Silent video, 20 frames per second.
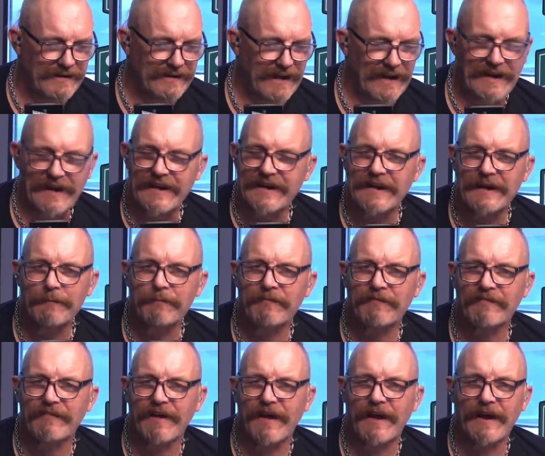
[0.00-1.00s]
Like, and
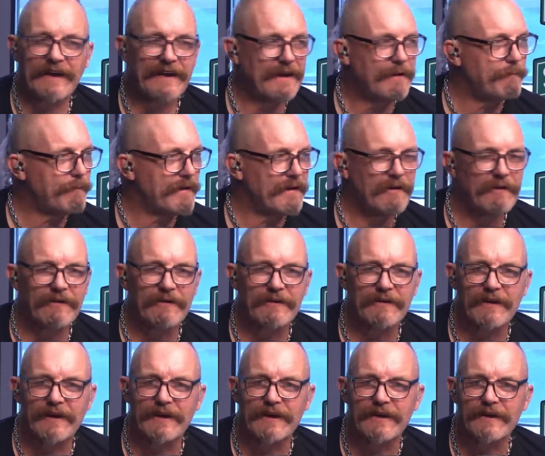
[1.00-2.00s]
I keep
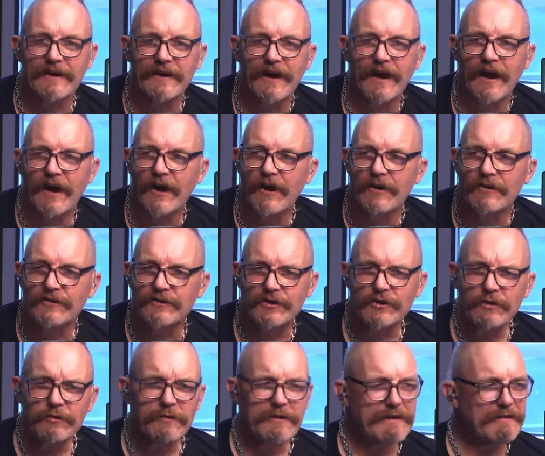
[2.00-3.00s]
hearing, like, do
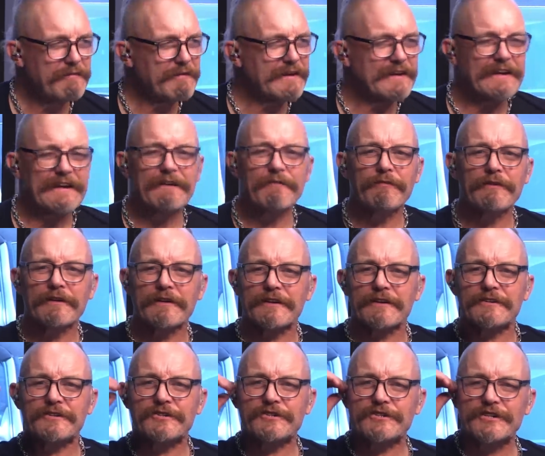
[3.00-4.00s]
you even give a
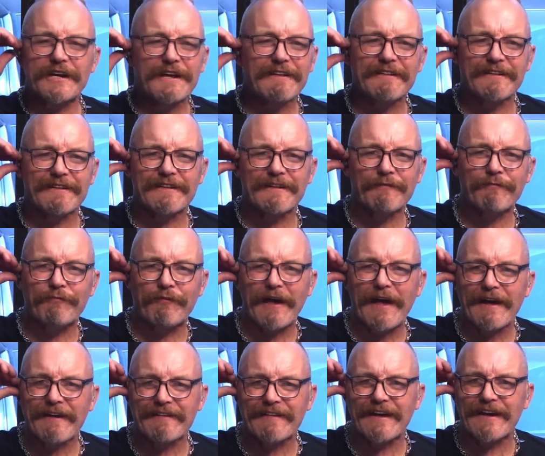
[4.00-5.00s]
shit the
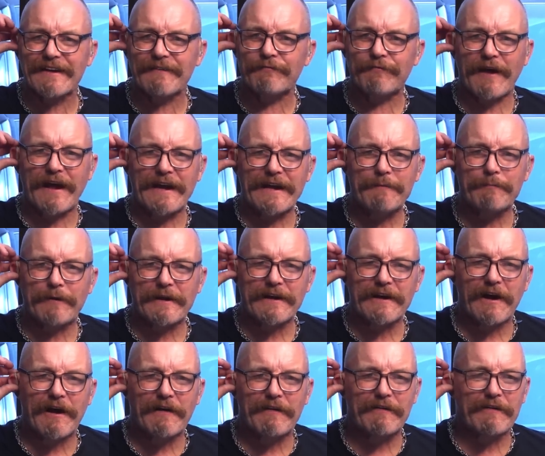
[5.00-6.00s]
fact that if
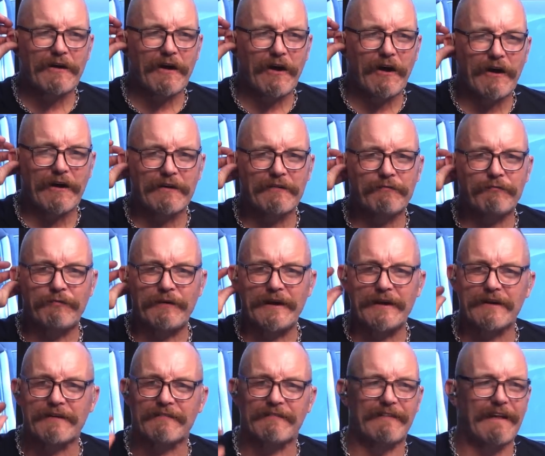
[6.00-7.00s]
anybody on
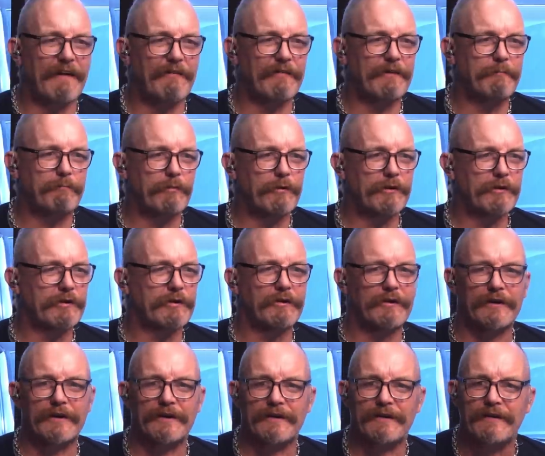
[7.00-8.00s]
Phoenix, Devin
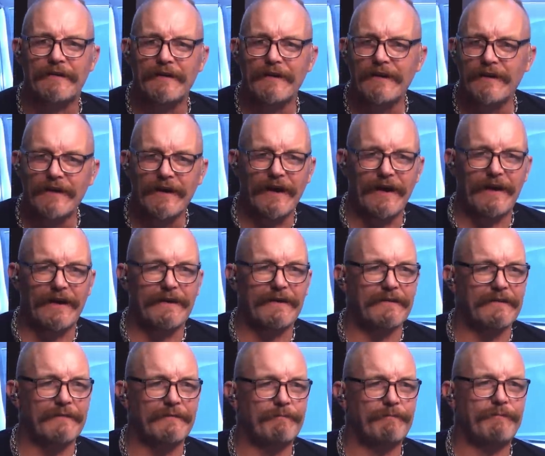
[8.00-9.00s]
Booker
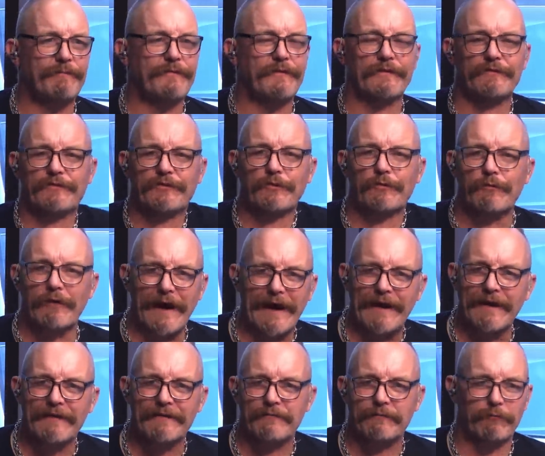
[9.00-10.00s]
and
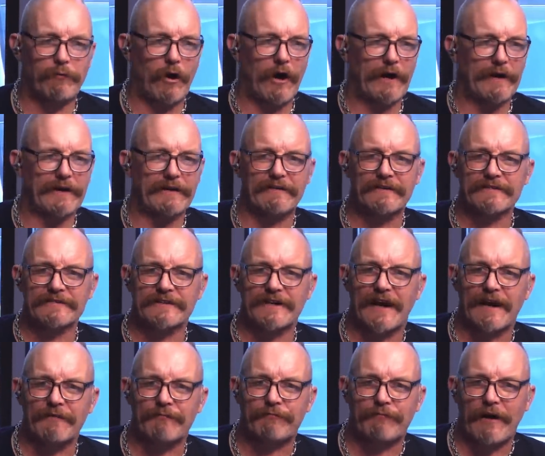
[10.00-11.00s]
Durant wanted this
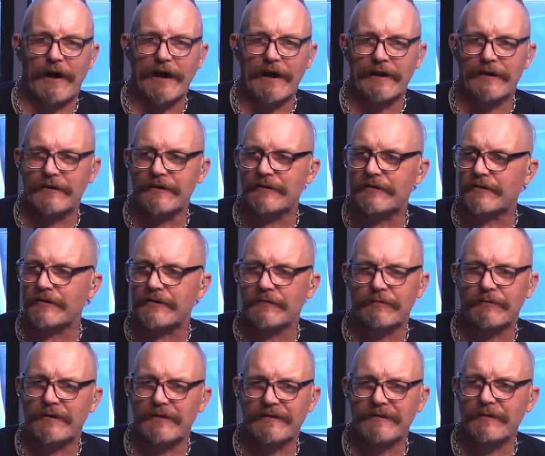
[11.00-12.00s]
guy fired,
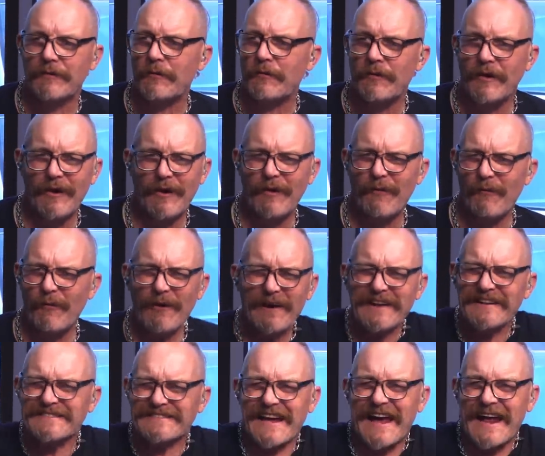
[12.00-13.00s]
or
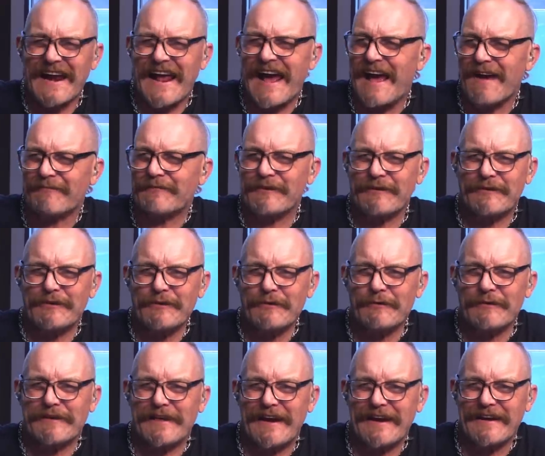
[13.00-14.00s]
what does that have to
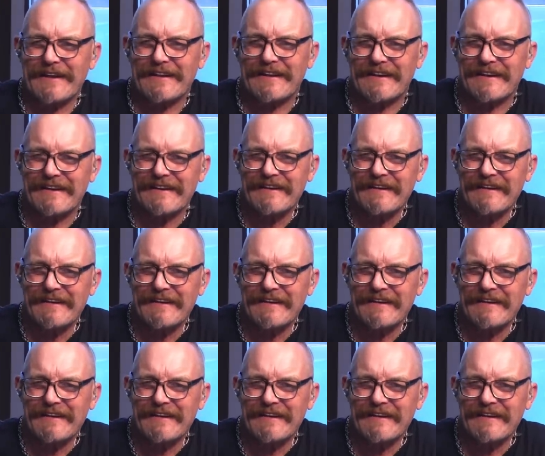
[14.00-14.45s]
do with anything?